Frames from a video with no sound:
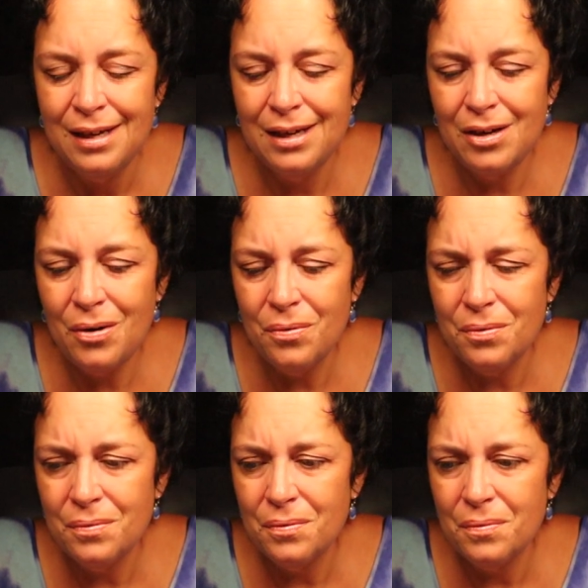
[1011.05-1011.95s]
you
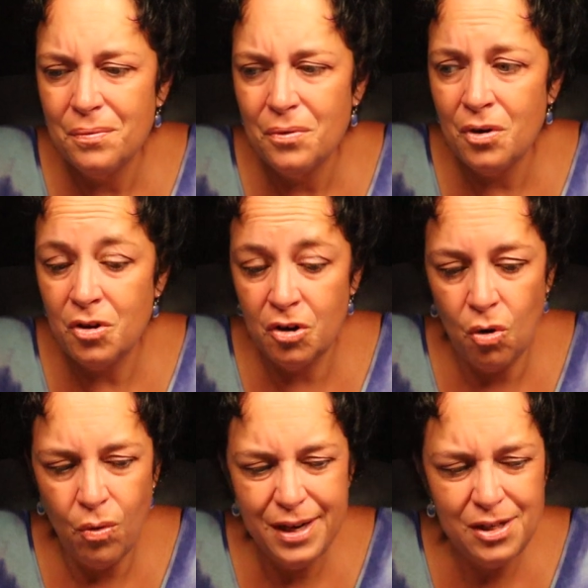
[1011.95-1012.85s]
know, or they're
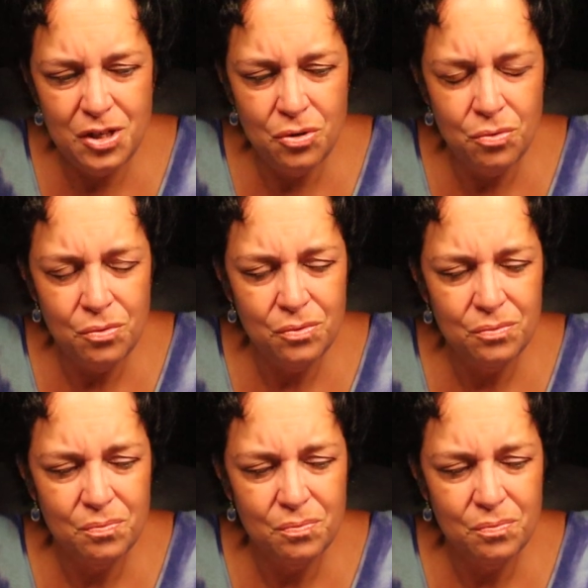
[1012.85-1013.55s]
going to.